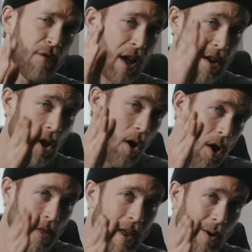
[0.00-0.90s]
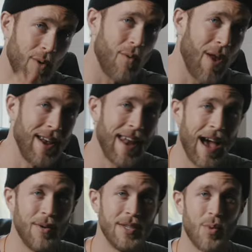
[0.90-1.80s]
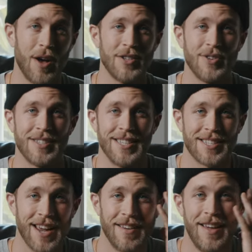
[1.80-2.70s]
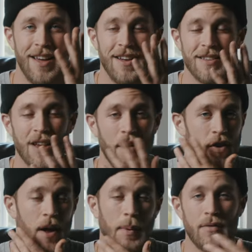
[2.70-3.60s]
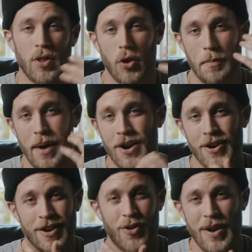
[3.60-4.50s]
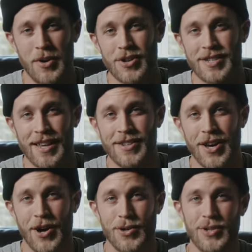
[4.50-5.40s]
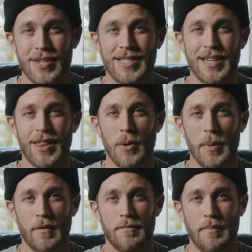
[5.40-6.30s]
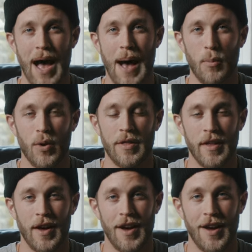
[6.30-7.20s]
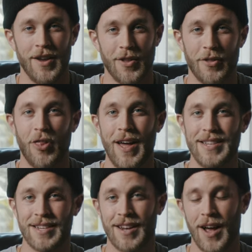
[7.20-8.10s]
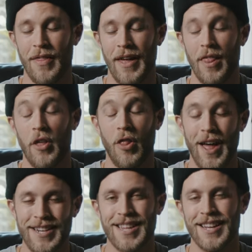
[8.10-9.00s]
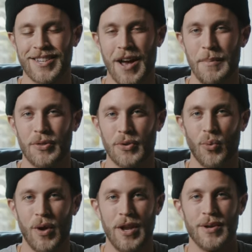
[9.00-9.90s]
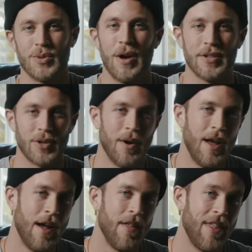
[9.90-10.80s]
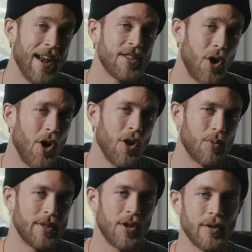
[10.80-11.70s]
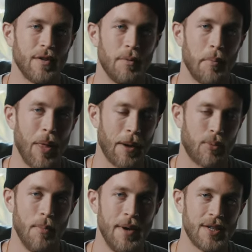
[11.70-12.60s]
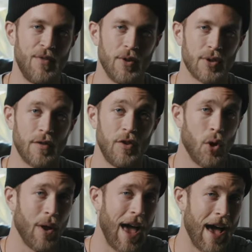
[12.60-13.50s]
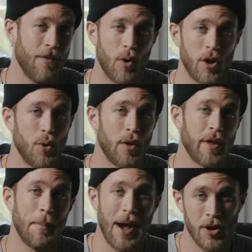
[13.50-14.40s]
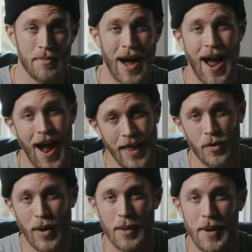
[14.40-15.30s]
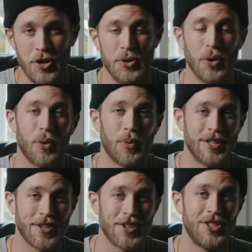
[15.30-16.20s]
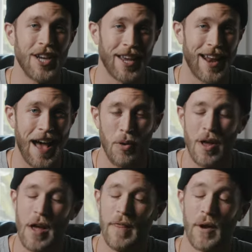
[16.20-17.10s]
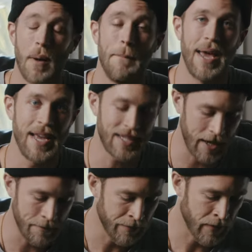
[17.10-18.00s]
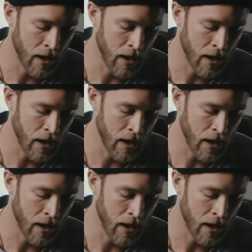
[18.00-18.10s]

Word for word: I've got it on there right now as well. As you can see, it's kind of softened up, giving a little better and creamier skin tones. You can see a little bit of pop with uh, you know the lights that the light that's coming through the window as well. So that is all a result of the Black Pro Mist filter. If you don't have one or know anything about them, I highly recommend you do a little research, check it out. They're amazing.